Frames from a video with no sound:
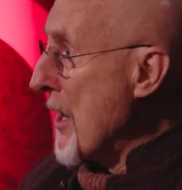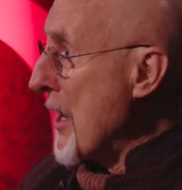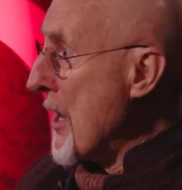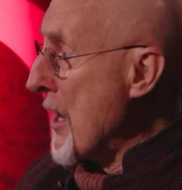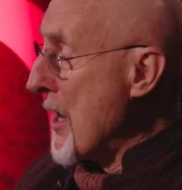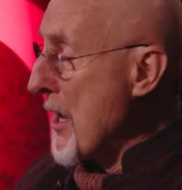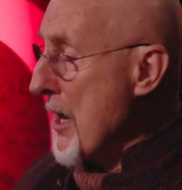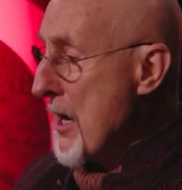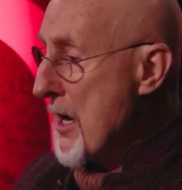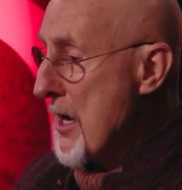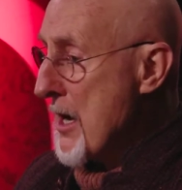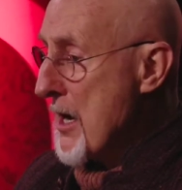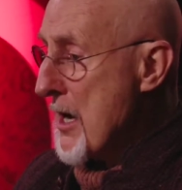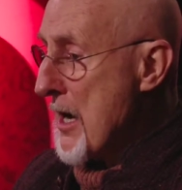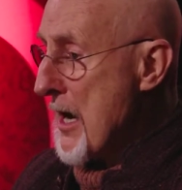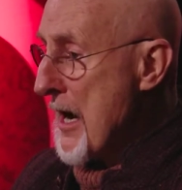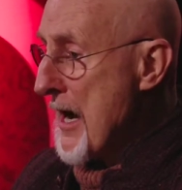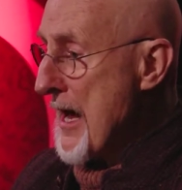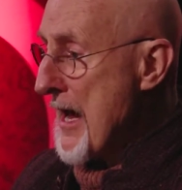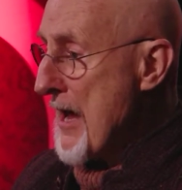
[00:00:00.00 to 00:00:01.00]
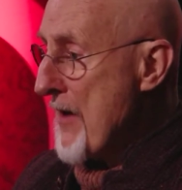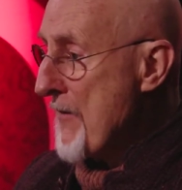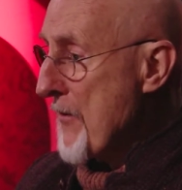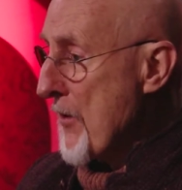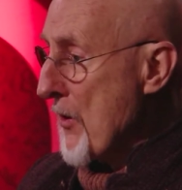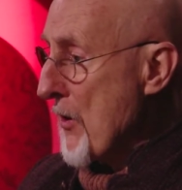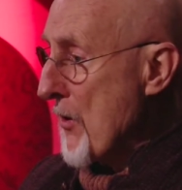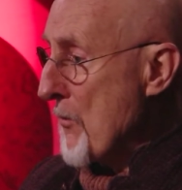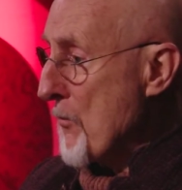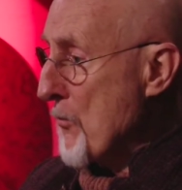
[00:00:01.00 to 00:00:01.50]
uh, I have
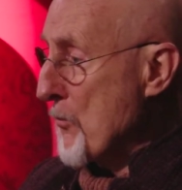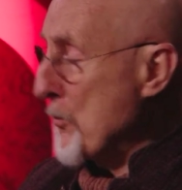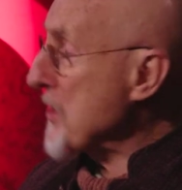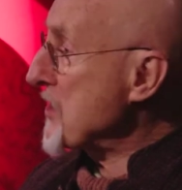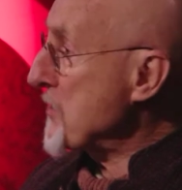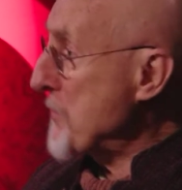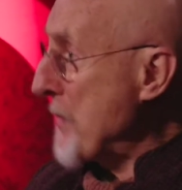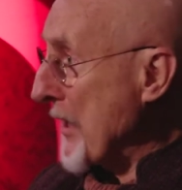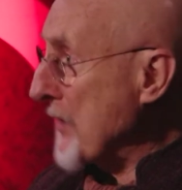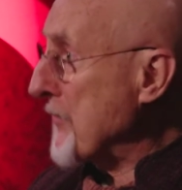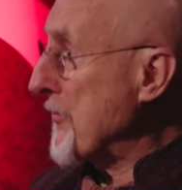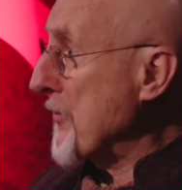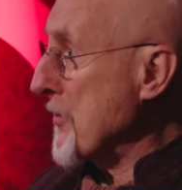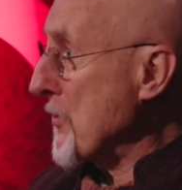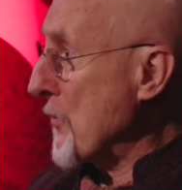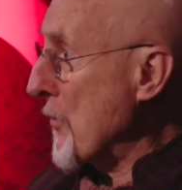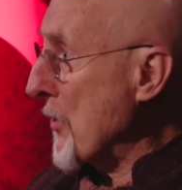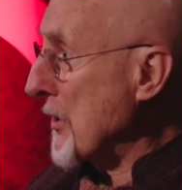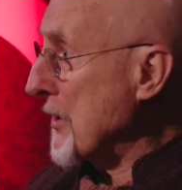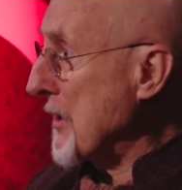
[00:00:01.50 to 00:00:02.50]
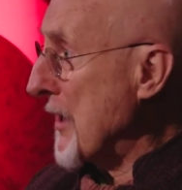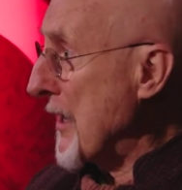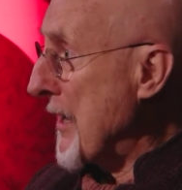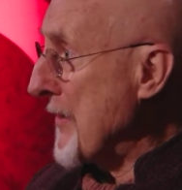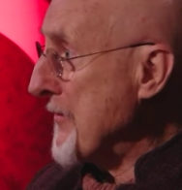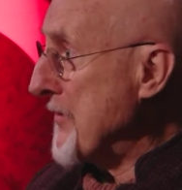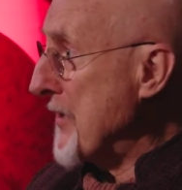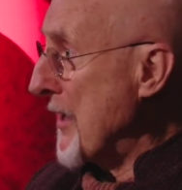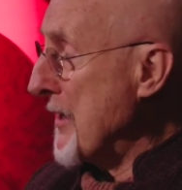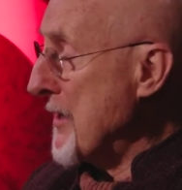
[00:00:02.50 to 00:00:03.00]
a respect for the work that
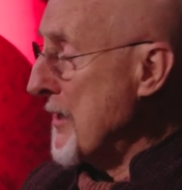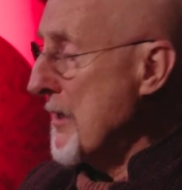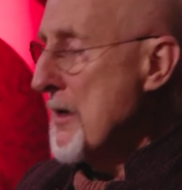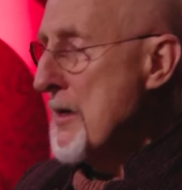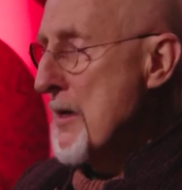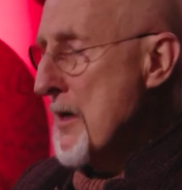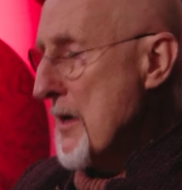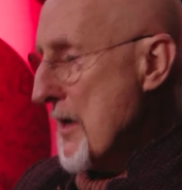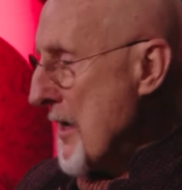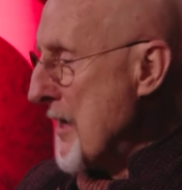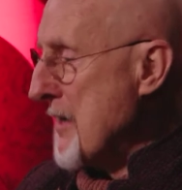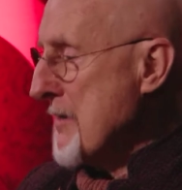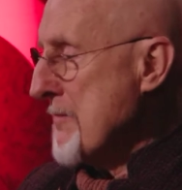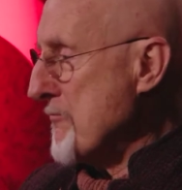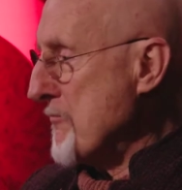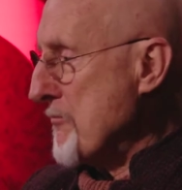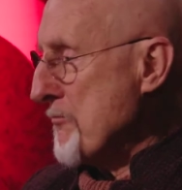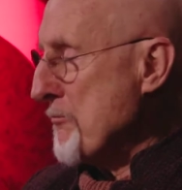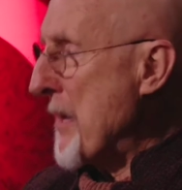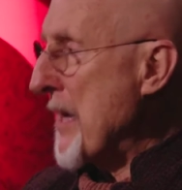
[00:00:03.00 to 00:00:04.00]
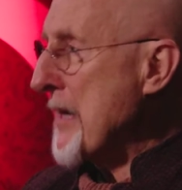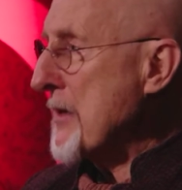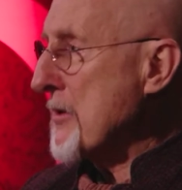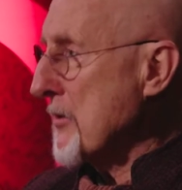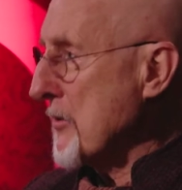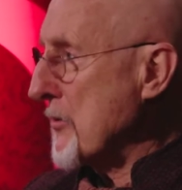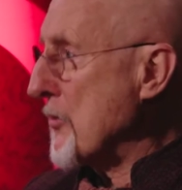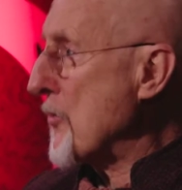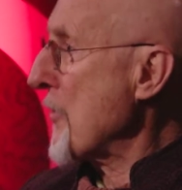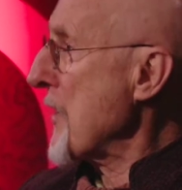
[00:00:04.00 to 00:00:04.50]
I've done, and
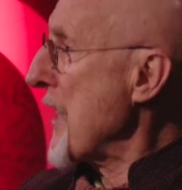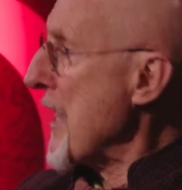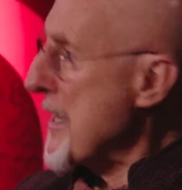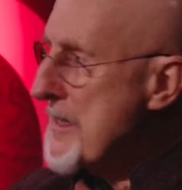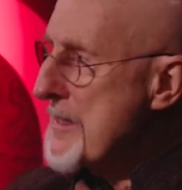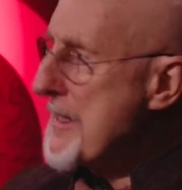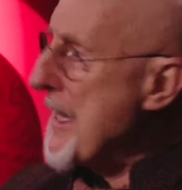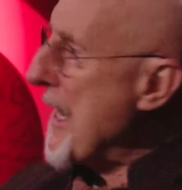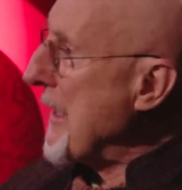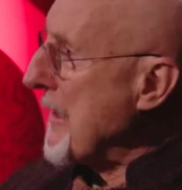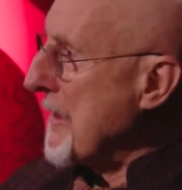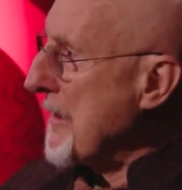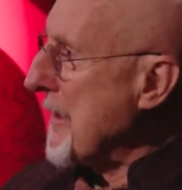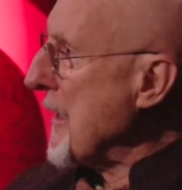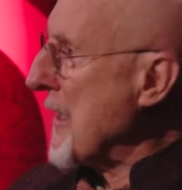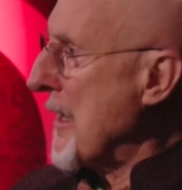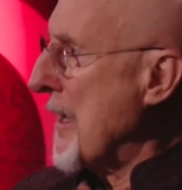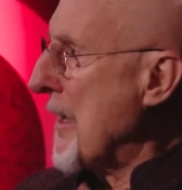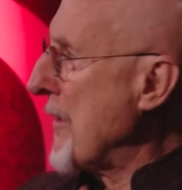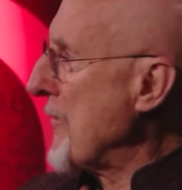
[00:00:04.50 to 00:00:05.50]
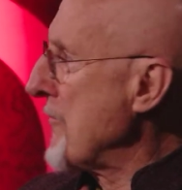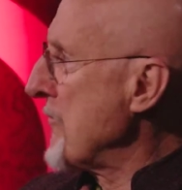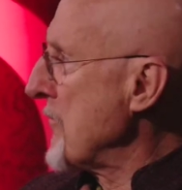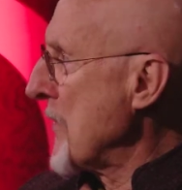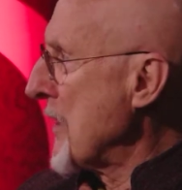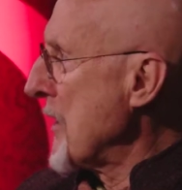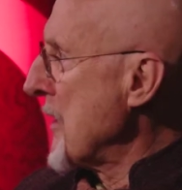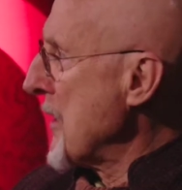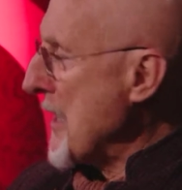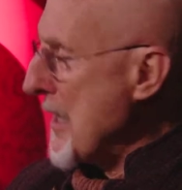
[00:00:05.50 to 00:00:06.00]
Michael created that. Um,
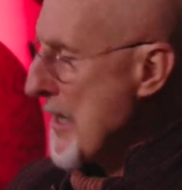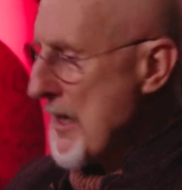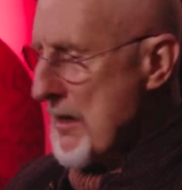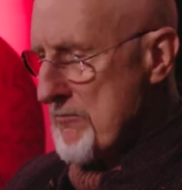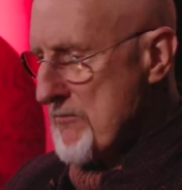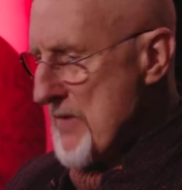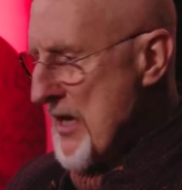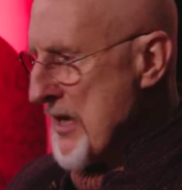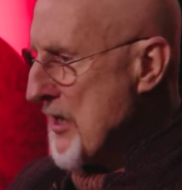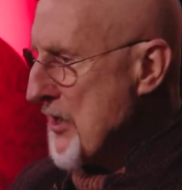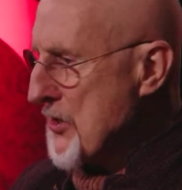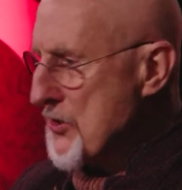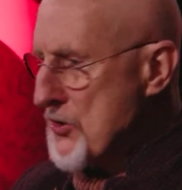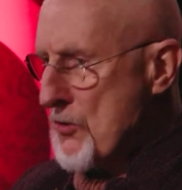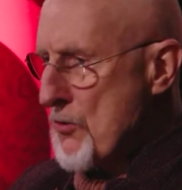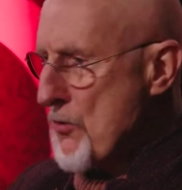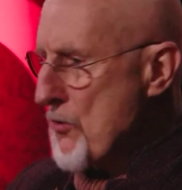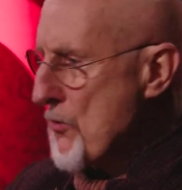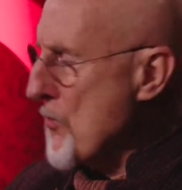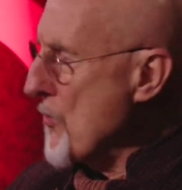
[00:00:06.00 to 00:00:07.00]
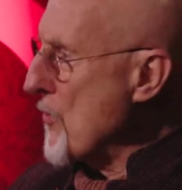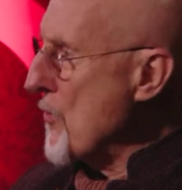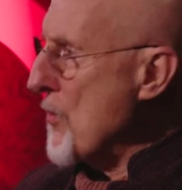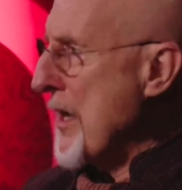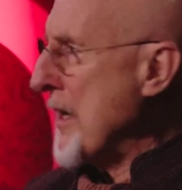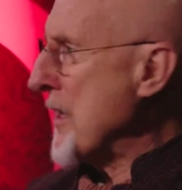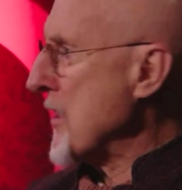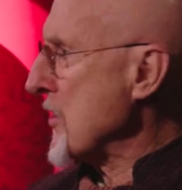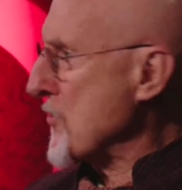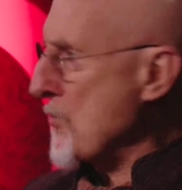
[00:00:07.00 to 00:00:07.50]
and his crew
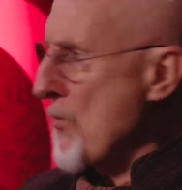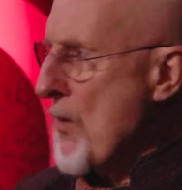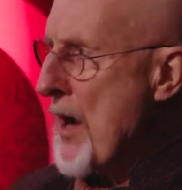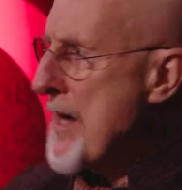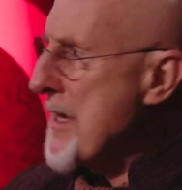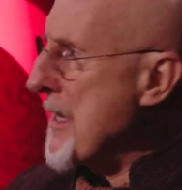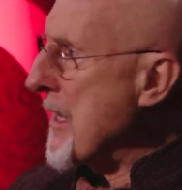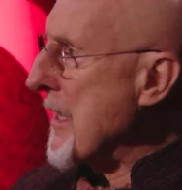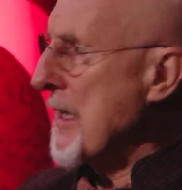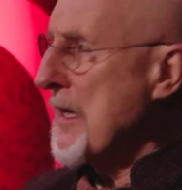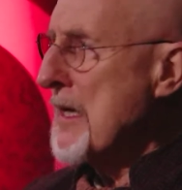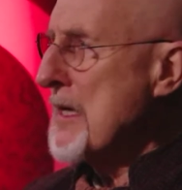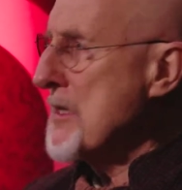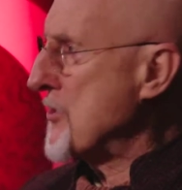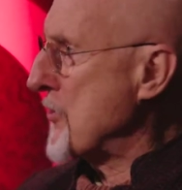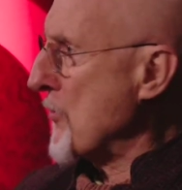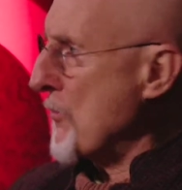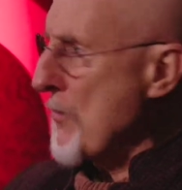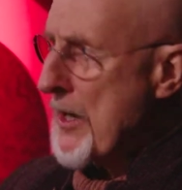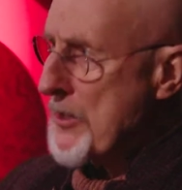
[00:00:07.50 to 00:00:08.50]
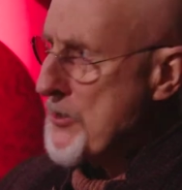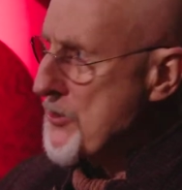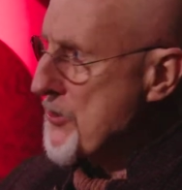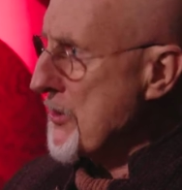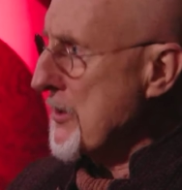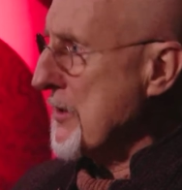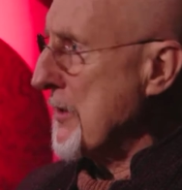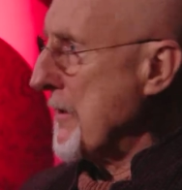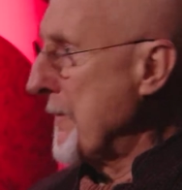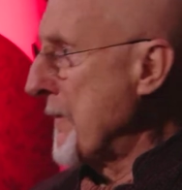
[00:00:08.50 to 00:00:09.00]
and his writing and his
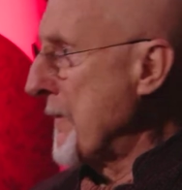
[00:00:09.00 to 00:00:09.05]
direction. So